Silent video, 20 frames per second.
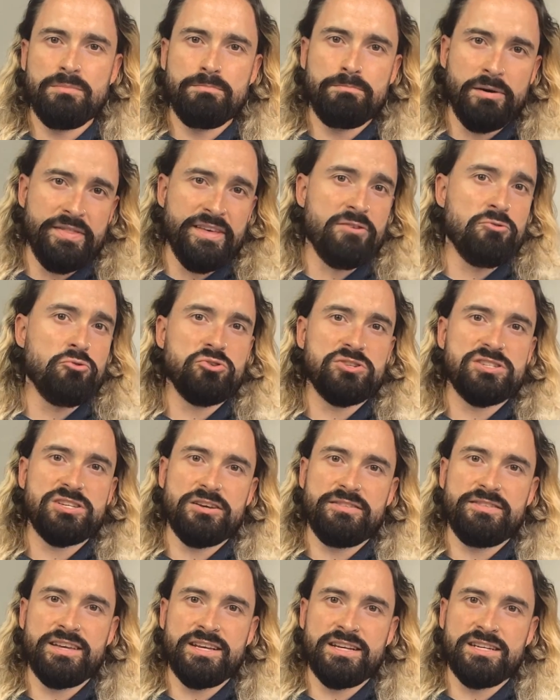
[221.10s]
but they're also
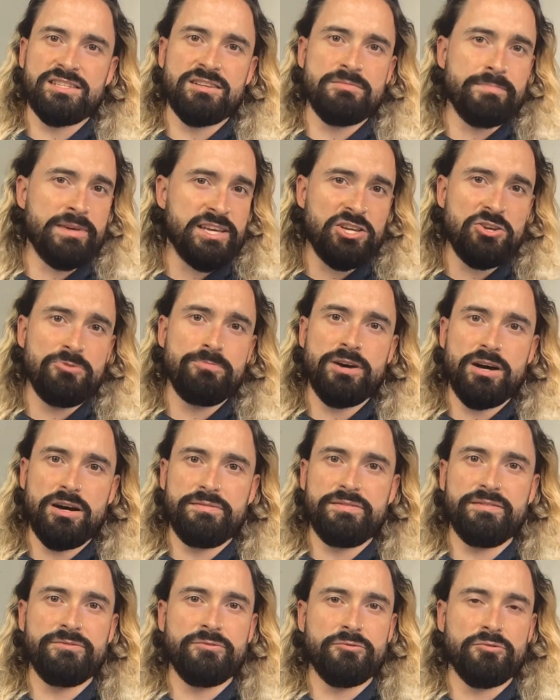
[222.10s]
things that make you
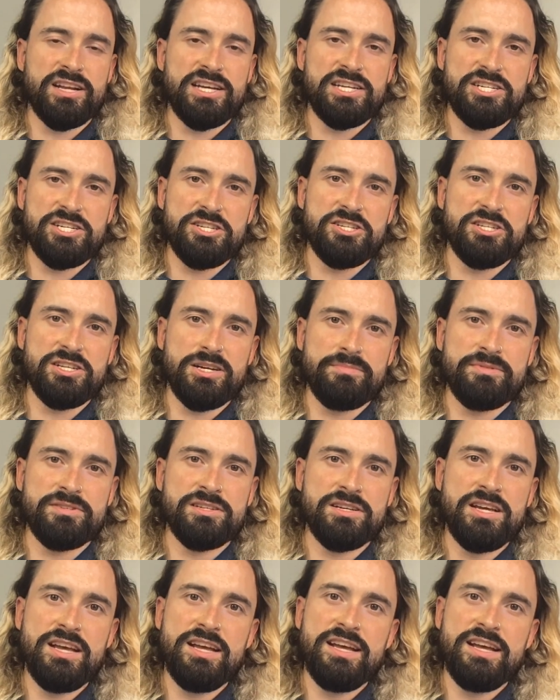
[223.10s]
perfect for relationships.